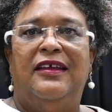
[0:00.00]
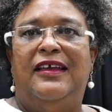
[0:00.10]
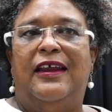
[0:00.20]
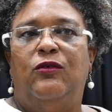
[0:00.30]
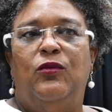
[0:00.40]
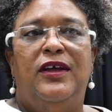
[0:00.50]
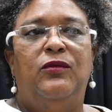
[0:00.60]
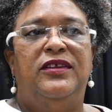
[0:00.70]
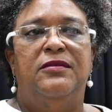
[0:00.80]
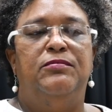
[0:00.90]
get away
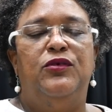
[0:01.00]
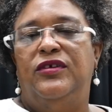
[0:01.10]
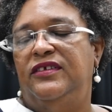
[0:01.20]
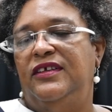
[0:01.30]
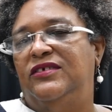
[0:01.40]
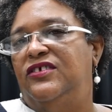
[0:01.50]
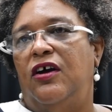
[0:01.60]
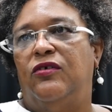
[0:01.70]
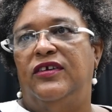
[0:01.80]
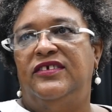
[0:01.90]
with impunity is
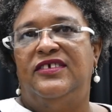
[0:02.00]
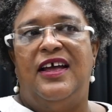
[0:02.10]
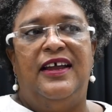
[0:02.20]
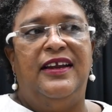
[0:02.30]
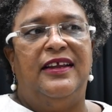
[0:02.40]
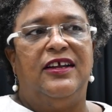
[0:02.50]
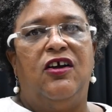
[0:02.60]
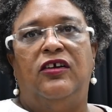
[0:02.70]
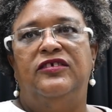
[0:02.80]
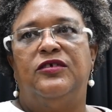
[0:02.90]
not going to stand and the
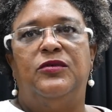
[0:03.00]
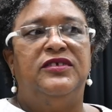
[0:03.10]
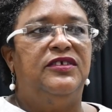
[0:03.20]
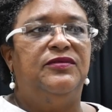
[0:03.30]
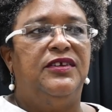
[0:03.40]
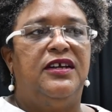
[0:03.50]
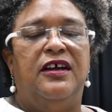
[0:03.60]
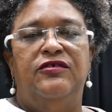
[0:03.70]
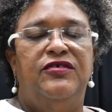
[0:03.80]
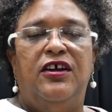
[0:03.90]
consequences for the
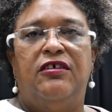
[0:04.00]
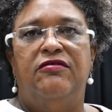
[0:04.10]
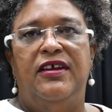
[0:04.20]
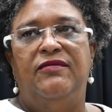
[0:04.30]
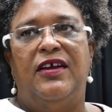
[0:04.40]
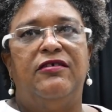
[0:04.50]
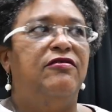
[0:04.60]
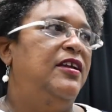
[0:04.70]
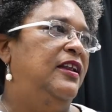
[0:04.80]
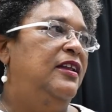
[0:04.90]
country are grave and
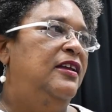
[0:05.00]
great